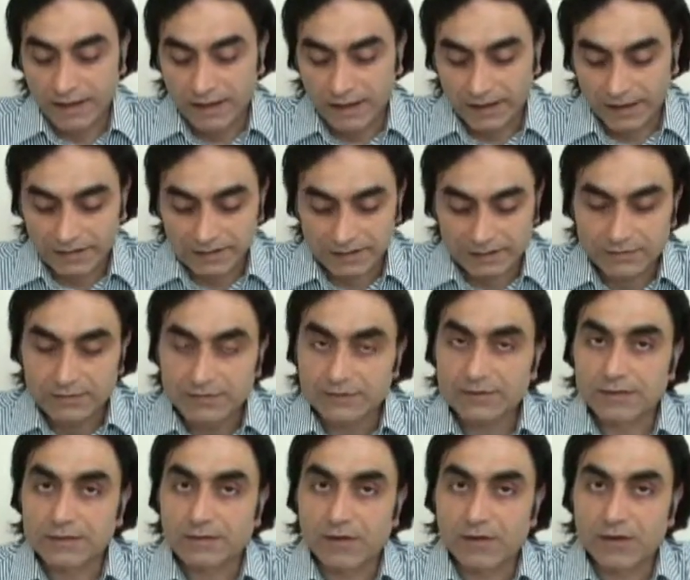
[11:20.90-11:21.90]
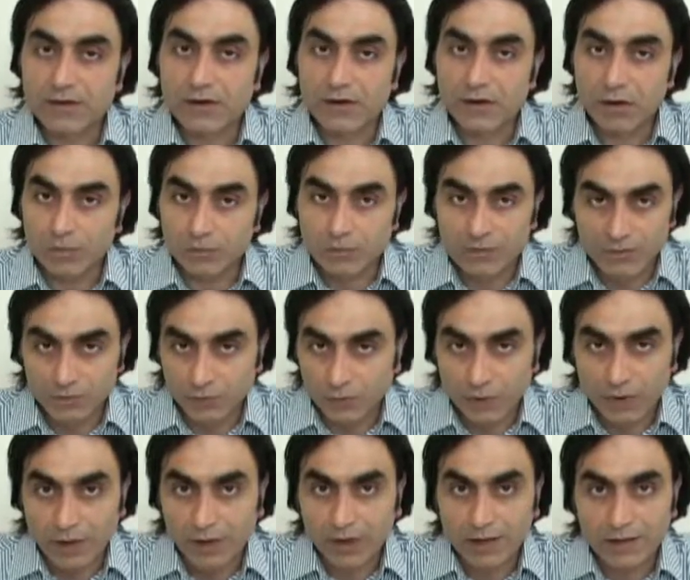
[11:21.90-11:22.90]
and
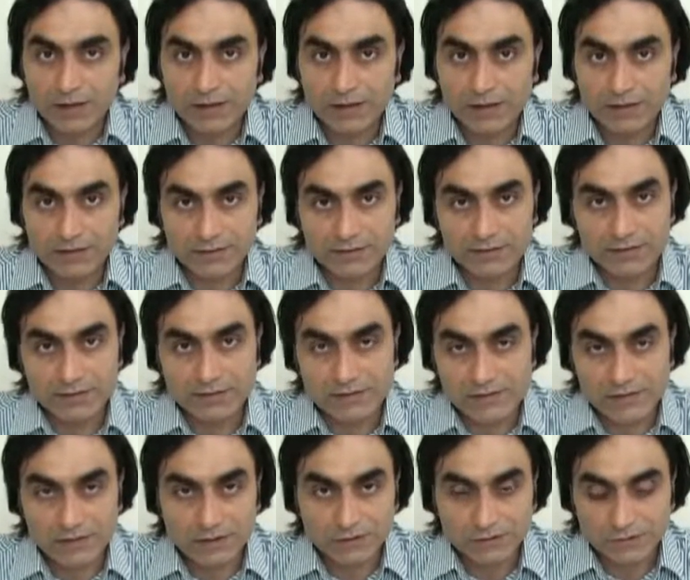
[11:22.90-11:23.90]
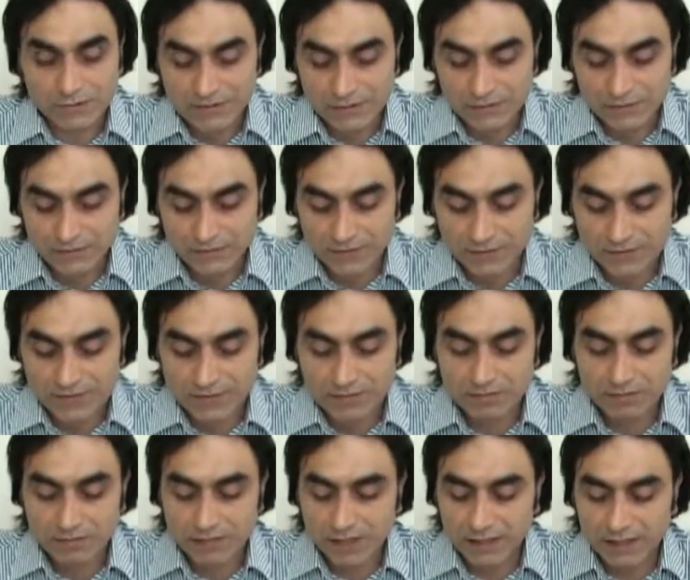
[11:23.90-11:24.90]
opened way on the surface of this
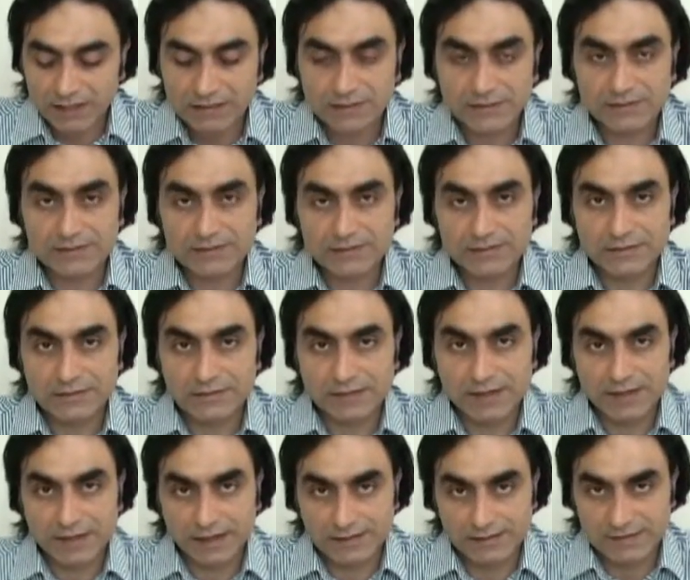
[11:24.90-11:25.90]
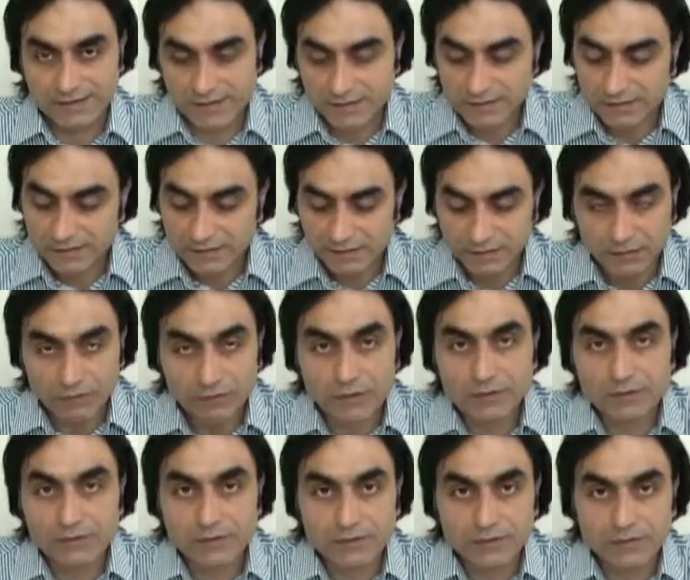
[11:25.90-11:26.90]
planet and sending
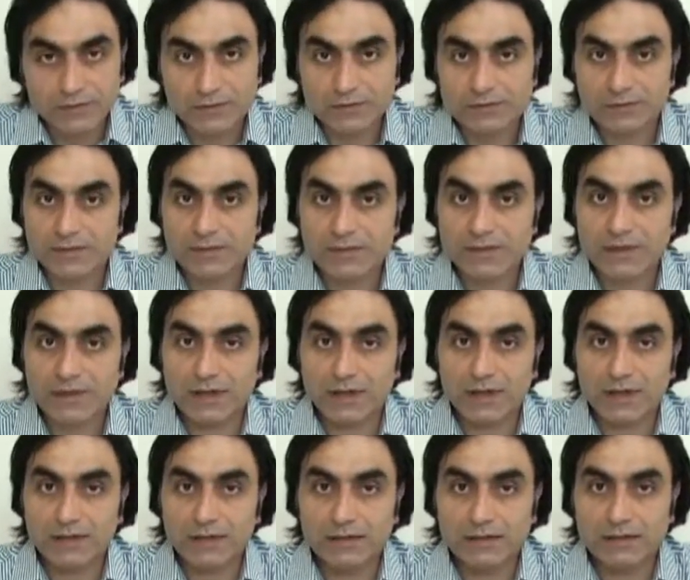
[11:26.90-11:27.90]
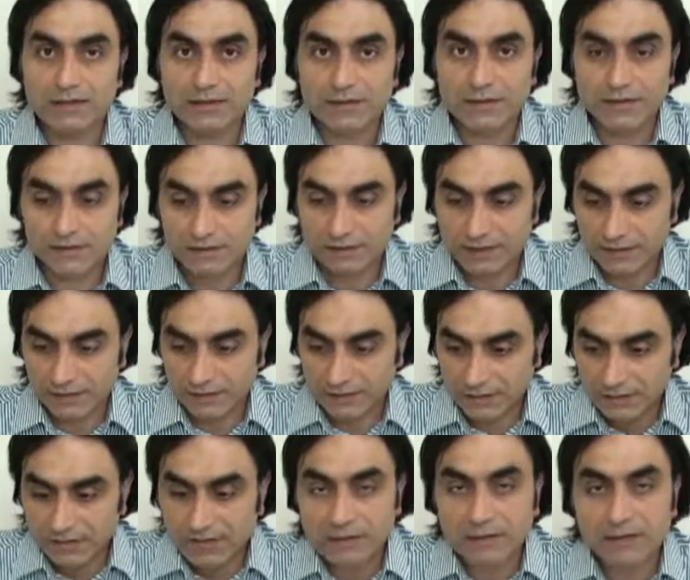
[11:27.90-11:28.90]
water from the sky,
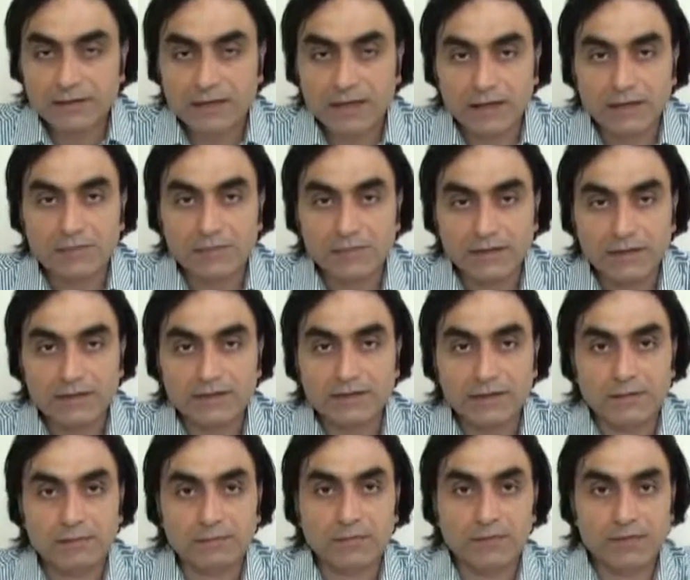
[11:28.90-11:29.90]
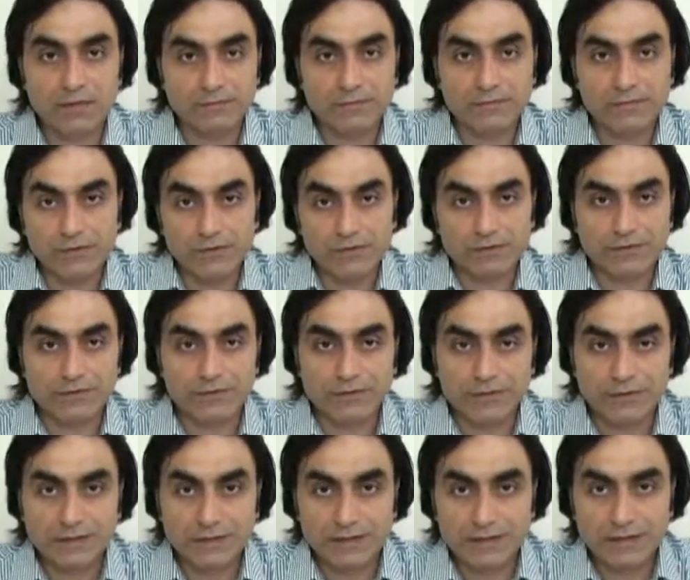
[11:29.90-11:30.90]
then let him come forth